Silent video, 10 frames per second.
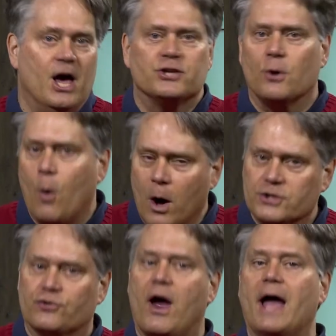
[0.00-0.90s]
So
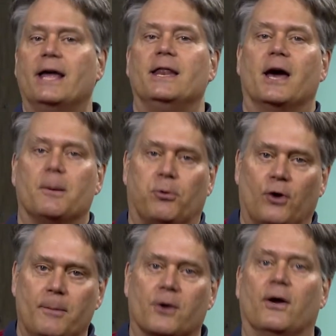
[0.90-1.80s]
tracking the
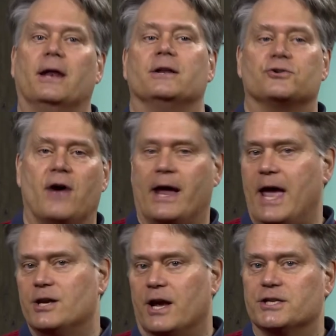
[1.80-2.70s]
unemployment rate can track,
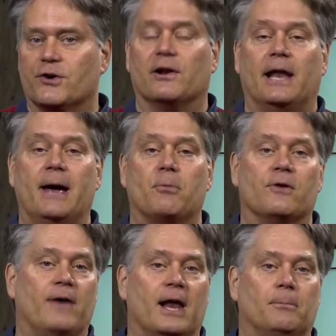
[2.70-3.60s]
hey, is there labor
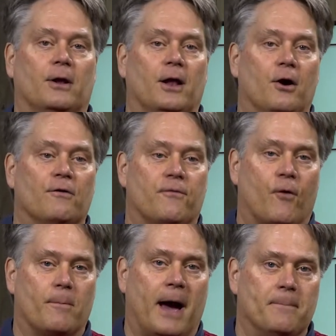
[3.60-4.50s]
available
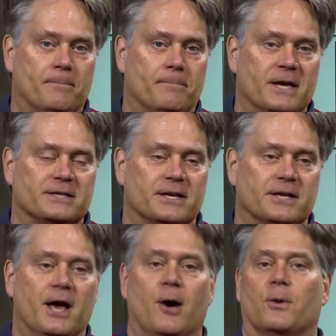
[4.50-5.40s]
for my business
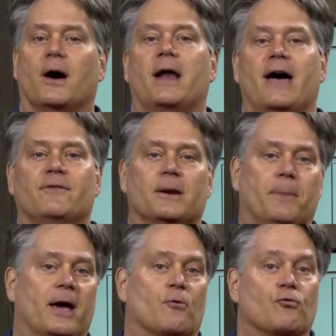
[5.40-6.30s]
without having to
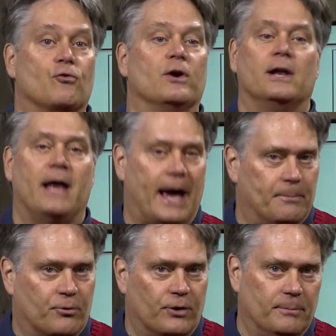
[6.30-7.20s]
pay a really high
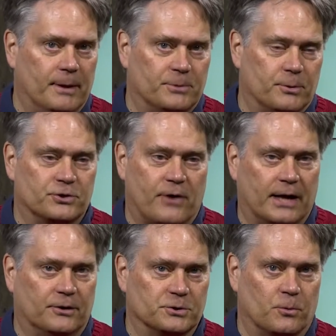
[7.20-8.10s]
premium to
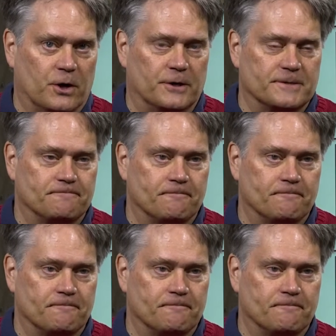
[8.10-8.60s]
attract those workers.